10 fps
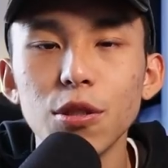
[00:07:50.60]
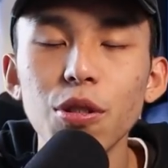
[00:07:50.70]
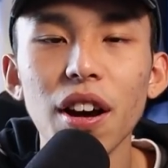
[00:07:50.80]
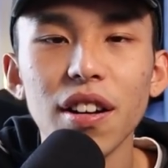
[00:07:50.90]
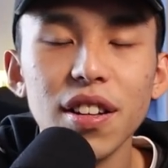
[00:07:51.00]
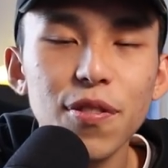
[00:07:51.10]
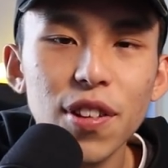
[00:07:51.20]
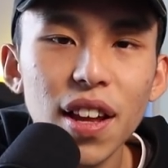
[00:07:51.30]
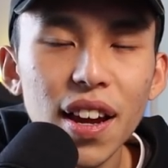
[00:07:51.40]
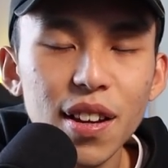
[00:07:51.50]
So yeah, leave
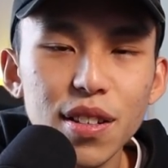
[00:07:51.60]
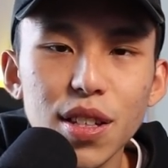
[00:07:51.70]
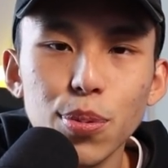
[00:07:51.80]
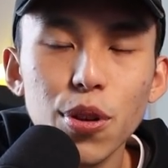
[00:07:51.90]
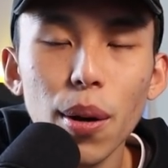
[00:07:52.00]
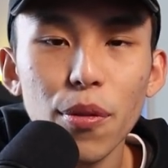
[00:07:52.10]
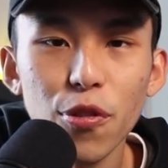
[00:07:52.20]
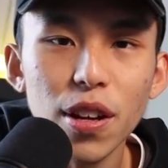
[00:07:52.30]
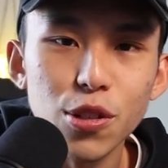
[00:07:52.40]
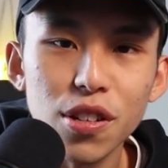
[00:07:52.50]
a like, subscribe if
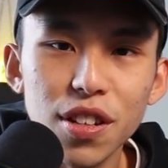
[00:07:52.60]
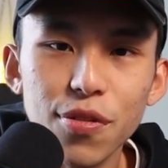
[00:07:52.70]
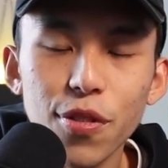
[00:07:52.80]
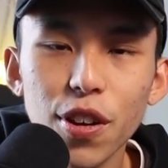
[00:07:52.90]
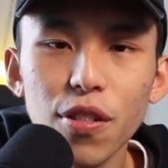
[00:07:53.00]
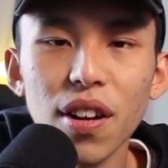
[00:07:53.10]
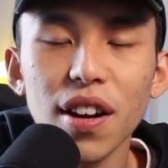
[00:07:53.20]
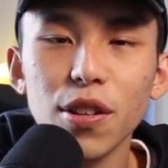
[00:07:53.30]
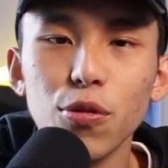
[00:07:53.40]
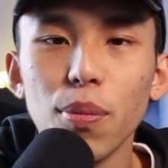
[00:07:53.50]
you enjoyed this video.
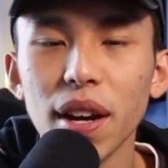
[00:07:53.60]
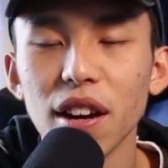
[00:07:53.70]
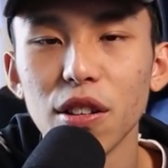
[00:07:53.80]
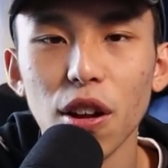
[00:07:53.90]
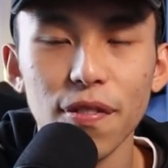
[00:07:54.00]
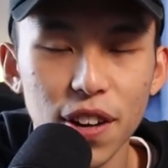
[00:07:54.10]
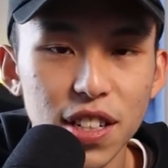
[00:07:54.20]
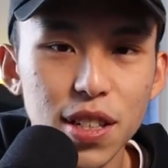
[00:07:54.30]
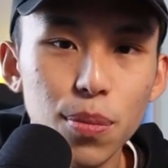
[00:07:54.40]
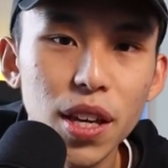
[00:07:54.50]
I do make a lot of
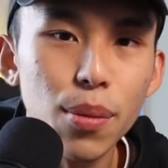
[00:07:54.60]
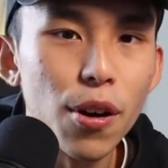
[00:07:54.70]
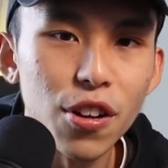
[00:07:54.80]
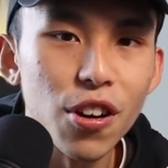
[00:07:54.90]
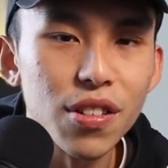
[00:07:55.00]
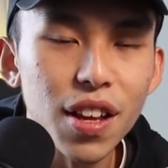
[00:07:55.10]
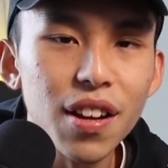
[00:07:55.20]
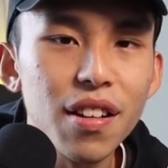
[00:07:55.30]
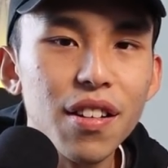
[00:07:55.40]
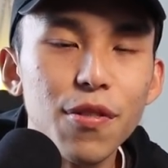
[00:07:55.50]
custom keyboard
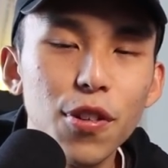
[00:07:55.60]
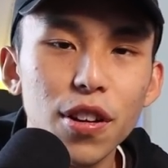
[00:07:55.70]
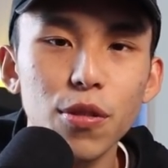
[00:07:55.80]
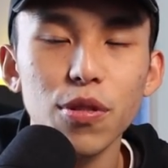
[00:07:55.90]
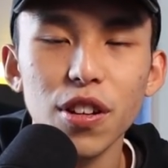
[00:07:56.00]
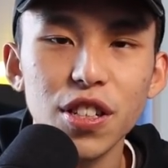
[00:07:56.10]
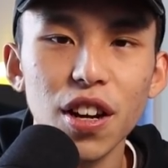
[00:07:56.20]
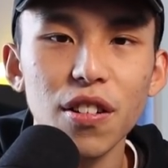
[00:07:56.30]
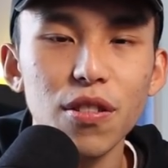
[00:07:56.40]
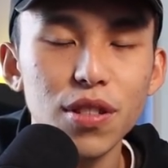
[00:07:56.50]
content. If you are new to the
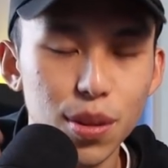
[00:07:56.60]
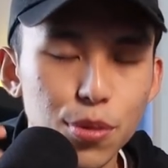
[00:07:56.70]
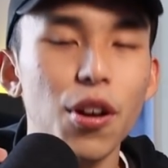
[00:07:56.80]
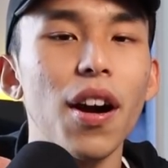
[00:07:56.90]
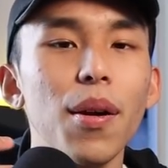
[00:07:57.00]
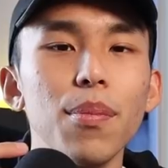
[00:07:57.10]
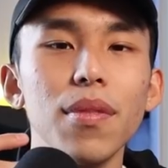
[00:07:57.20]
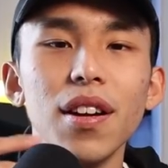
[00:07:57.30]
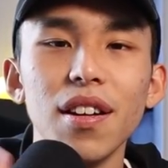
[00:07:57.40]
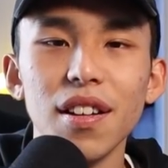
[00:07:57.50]
channel, subscribe,
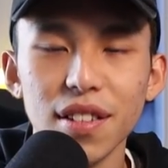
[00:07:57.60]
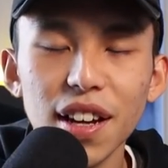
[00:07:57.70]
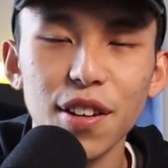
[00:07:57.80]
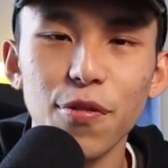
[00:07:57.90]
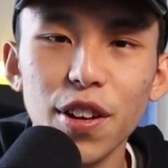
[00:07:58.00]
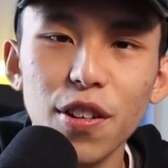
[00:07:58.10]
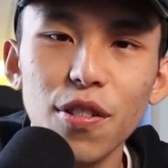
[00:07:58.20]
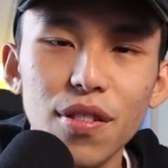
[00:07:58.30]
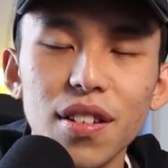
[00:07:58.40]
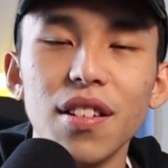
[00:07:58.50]
like the
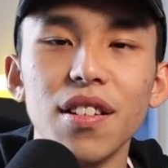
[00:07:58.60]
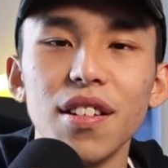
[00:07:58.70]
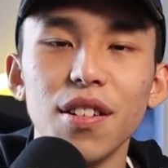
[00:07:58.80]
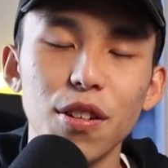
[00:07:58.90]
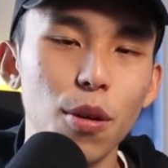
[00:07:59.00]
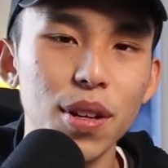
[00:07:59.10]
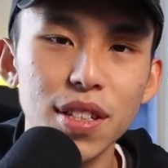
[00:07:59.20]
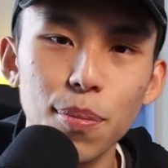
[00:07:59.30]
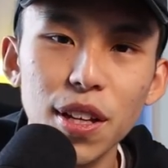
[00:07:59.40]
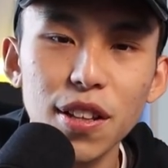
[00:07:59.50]
video, uh,
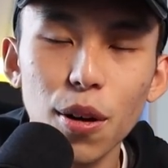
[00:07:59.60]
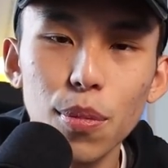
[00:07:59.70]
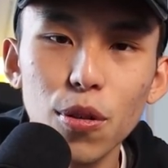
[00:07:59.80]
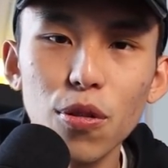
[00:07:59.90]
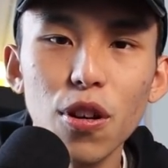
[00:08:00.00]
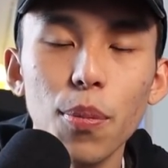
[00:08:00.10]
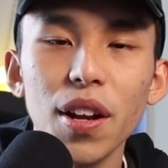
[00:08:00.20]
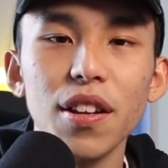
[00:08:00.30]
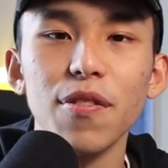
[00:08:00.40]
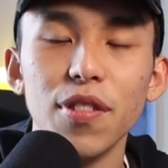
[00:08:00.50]
comment something down below,
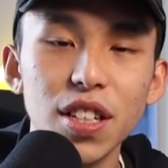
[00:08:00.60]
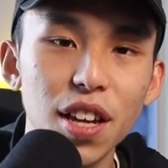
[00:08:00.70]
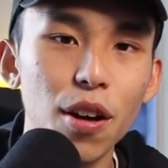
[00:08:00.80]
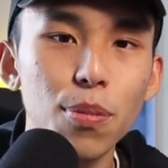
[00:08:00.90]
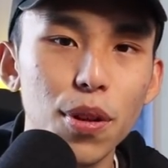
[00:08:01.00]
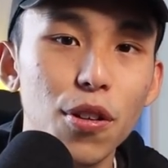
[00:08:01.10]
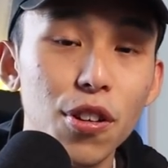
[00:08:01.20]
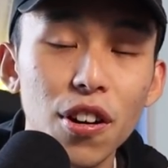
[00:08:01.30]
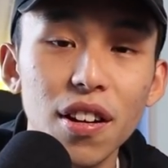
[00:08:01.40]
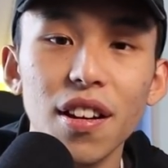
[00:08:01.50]
comment if this helped or
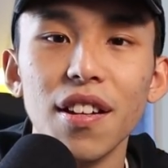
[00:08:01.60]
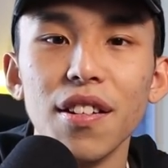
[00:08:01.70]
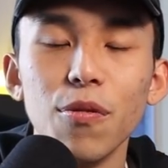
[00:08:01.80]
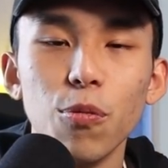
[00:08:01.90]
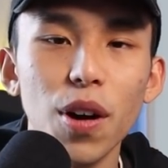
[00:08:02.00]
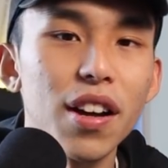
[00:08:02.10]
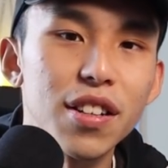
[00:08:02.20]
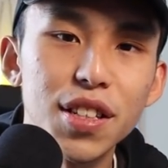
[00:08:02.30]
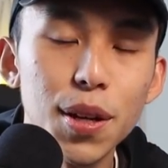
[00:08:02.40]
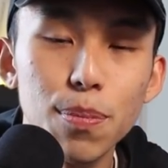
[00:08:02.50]
not, and what
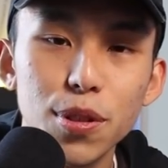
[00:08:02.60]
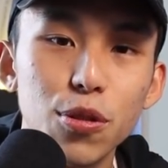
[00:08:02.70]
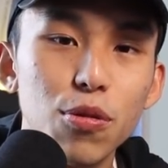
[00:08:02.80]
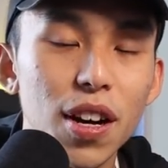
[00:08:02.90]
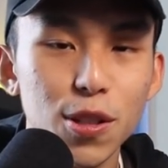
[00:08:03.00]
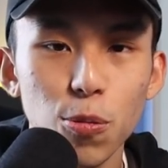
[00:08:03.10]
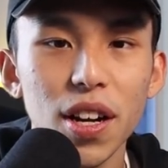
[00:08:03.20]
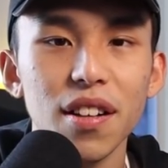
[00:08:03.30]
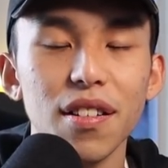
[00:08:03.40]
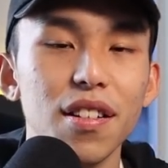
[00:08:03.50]
other tips you guys want.